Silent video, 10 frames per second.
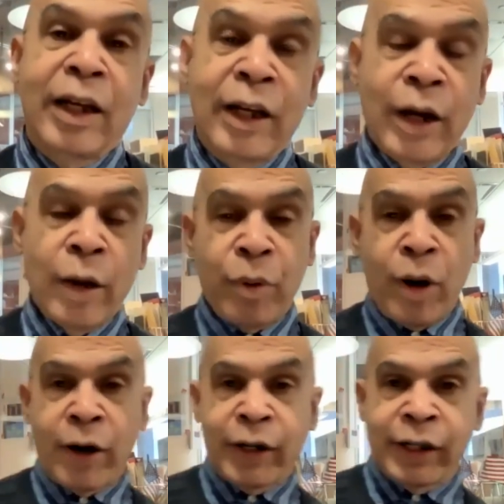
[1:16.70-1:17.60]
and our
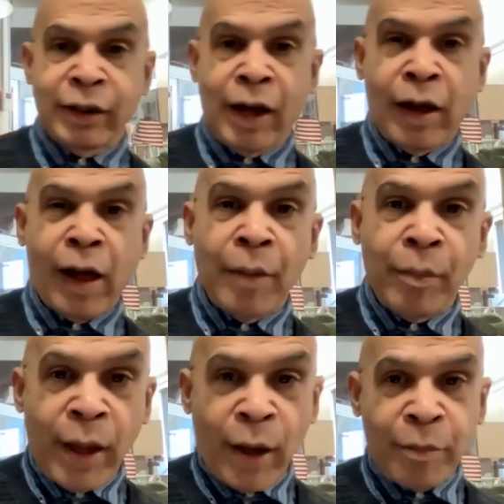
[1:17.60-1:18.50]
party a
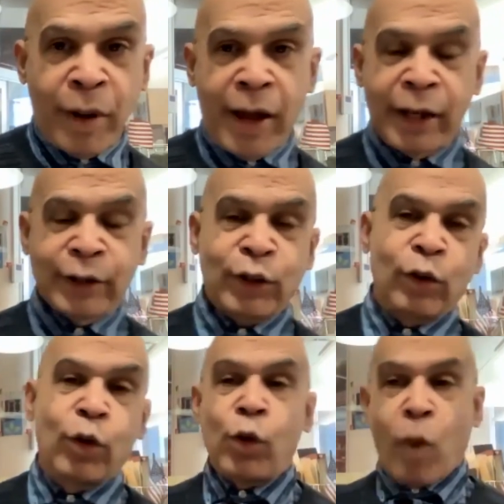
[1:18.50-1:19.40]
mailbag. So
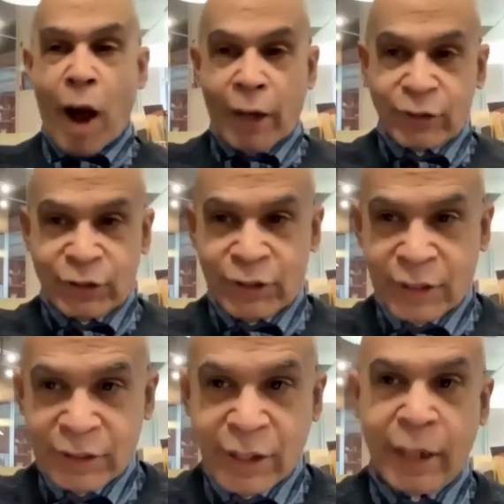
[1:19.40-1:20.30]
who watched
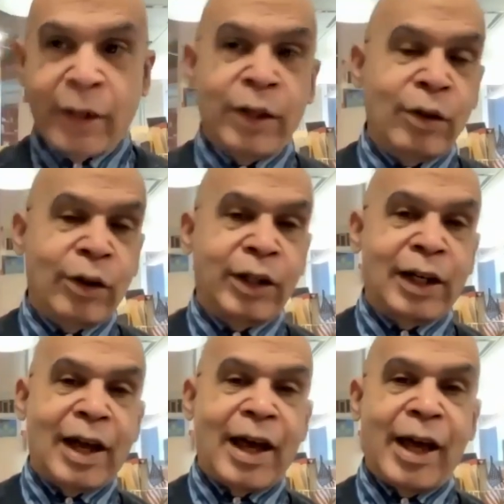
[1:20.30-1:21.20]
the State of the
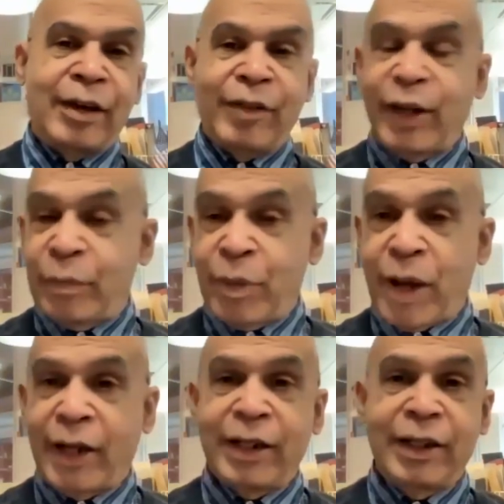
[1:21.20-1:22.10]
Union live?
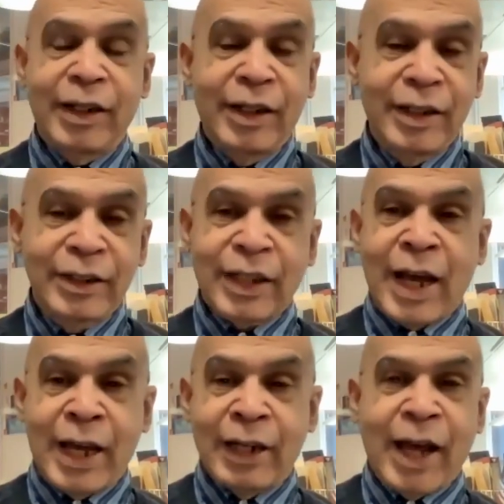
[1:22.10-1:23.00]
Anybody?
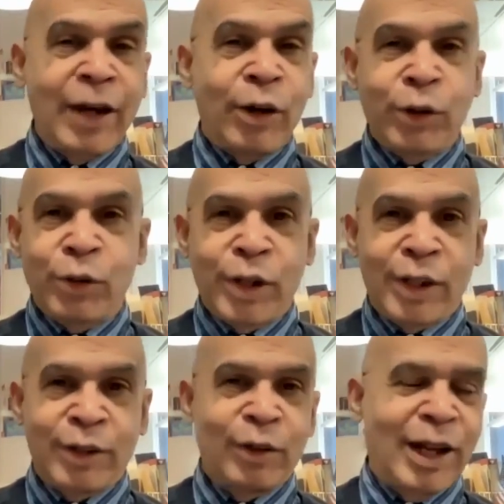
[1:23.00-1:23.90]
Scott? I know you
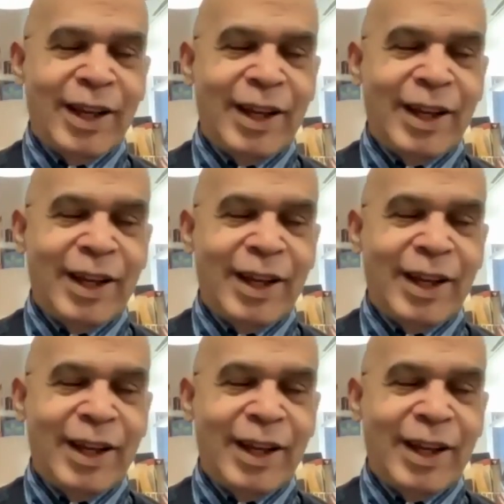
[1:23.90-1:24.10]
didn't.